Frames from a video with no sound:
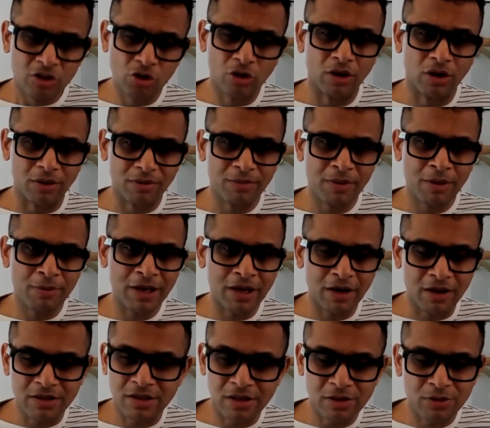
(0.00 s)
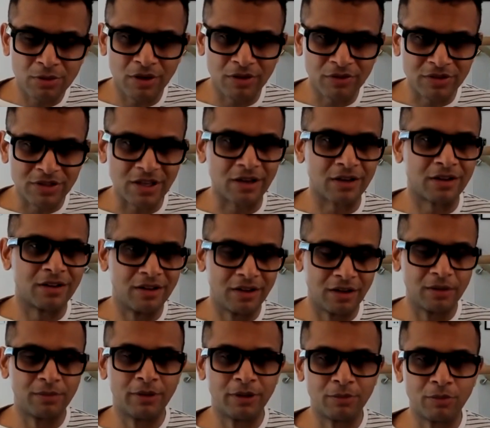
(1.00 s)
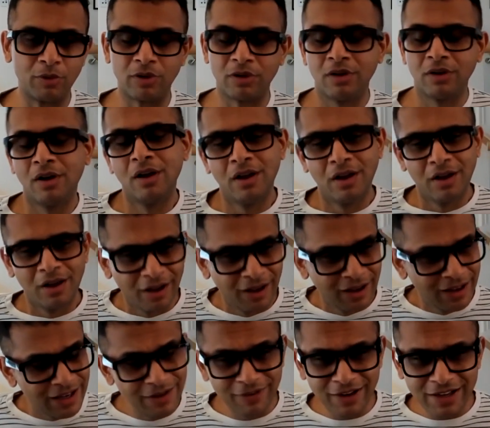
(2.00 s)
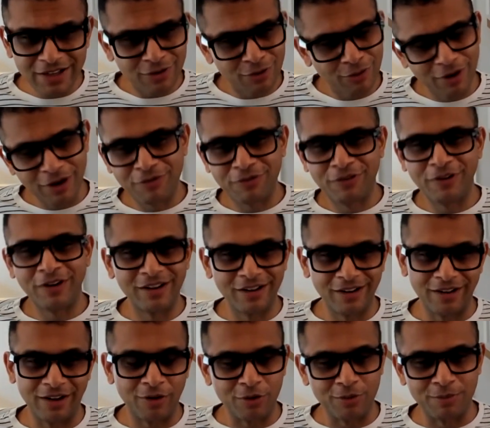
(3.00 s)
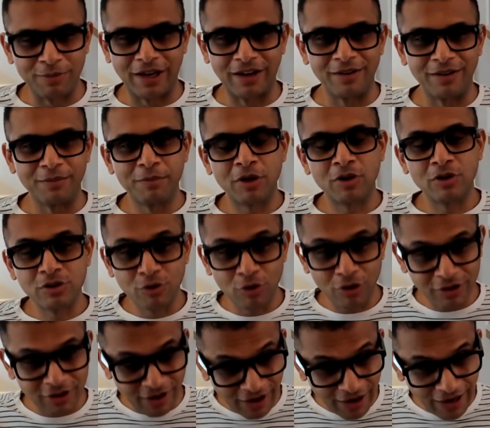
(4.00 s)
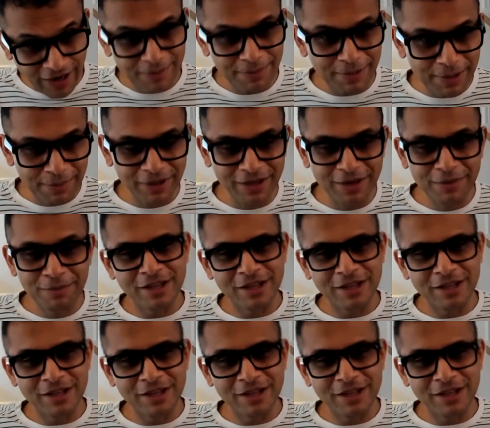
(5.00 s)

sure, maybe our results would have sucked a little bit more. Eventually, we would have figured it out, man, because you have the right people